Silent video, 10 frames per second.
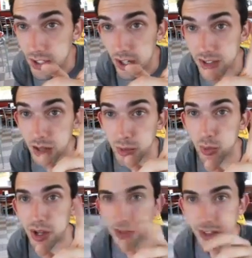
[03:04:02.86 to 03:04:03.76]
Todd
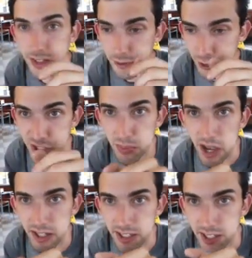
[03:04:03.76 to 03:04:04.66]
#1, the
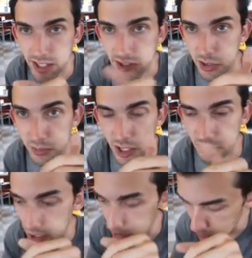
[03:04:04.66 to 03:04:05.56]
first pilot that took me
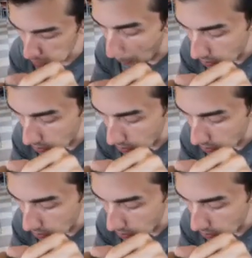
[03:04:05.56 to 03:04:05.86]
on a flight.